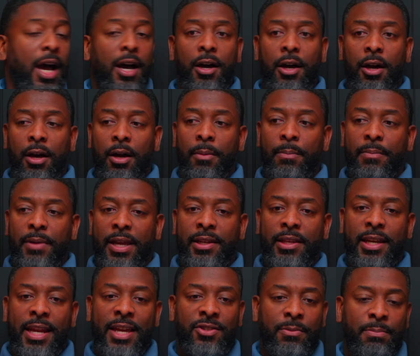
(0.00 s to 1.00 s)
And
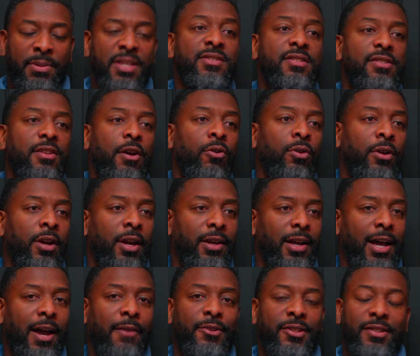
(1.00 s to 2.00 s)
then as a business owner,
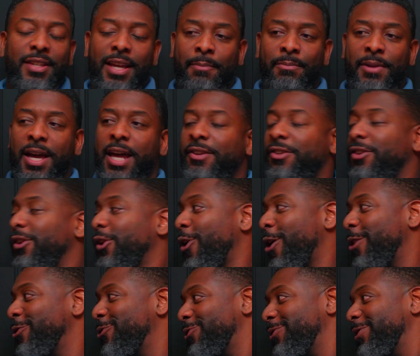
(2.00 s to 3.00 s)
obviously I'm not as
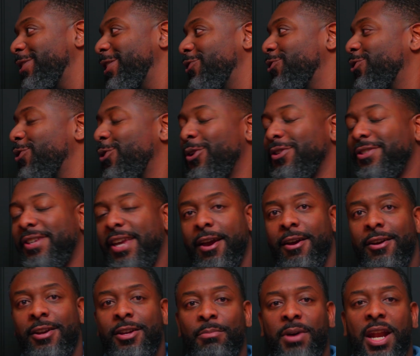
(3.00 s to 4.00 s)
large as an insurance
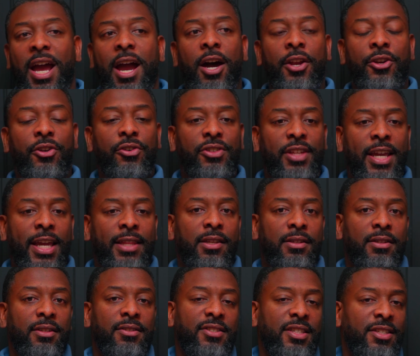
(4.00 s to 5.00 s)
carrier, but I understand the
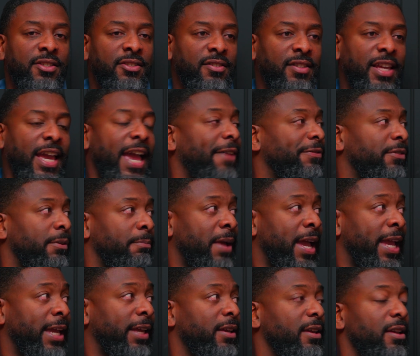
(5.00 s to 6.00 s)
decisions they have to
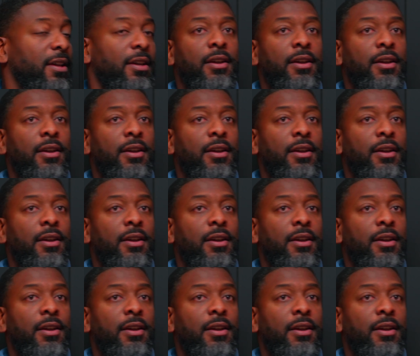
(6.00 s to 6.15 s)
make.